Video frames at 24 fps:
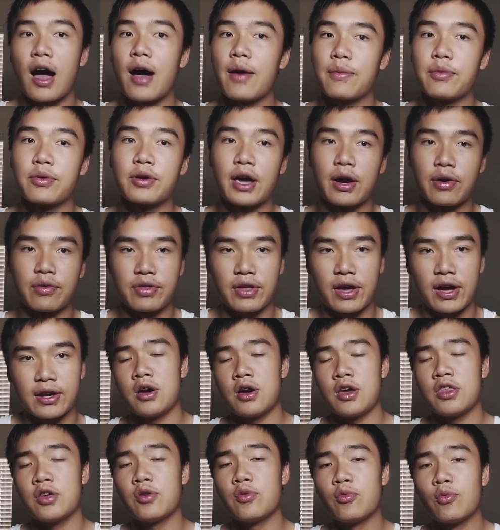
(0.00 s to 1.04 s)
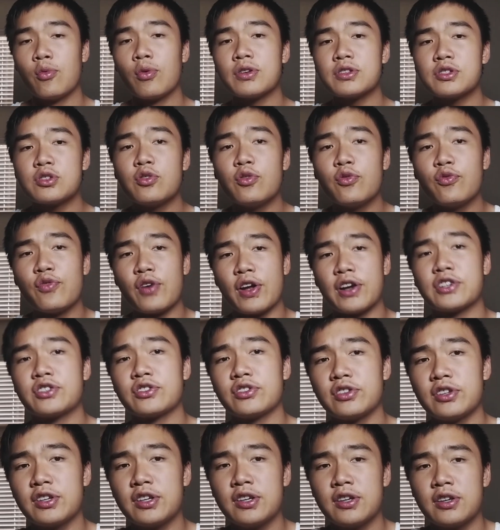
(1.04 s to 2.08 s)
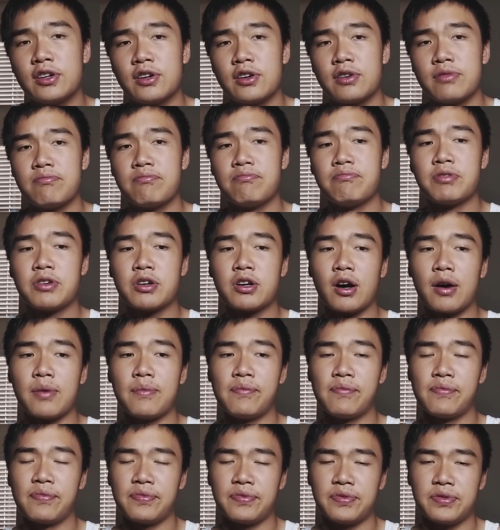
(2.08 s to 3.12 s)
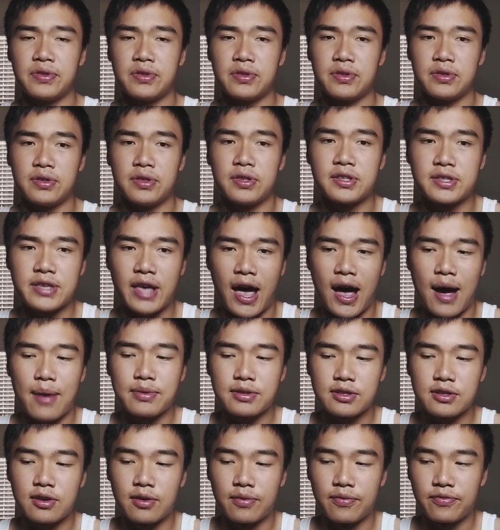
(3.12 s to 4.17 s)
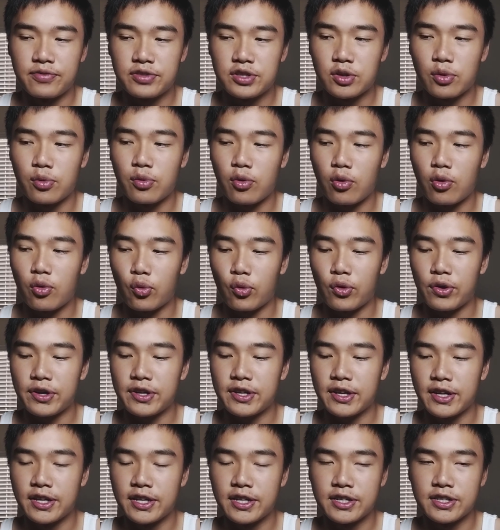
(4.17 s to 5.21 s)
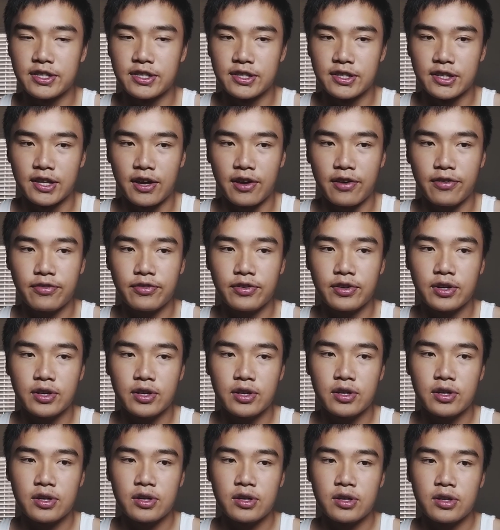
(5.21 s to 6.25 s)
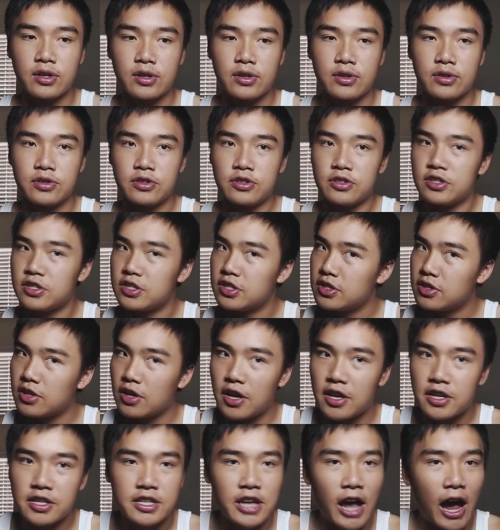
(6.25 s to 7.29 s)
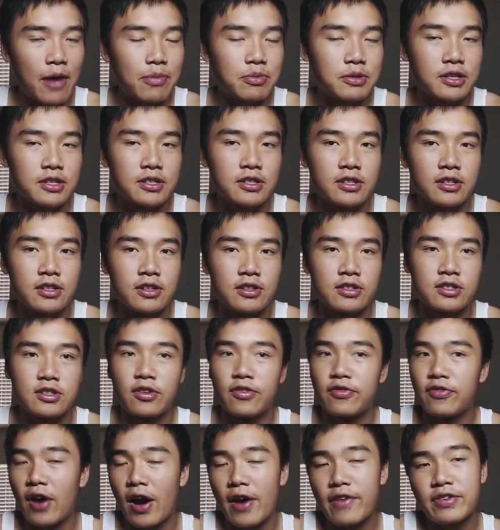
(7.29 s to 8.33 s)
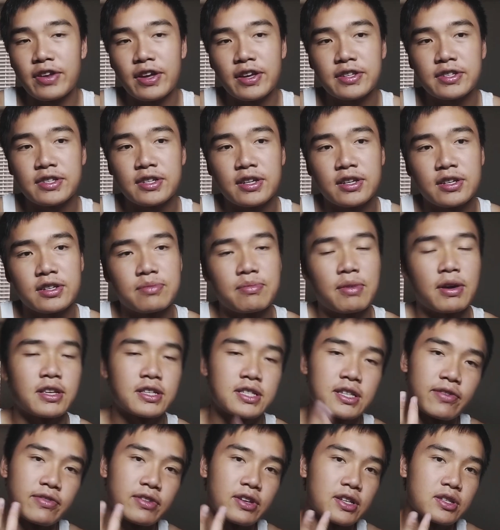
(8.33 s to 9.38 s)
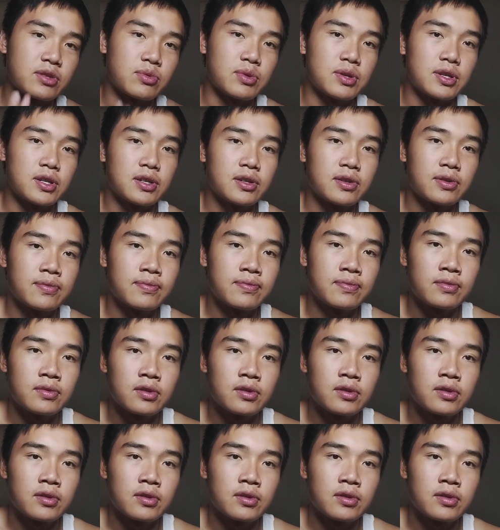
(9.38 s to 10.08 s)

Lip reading: I'm okay with that. And then once you eventually become, these habits come so oriented into life, just adapt it. Instead of 5 days, make it 7 days a week.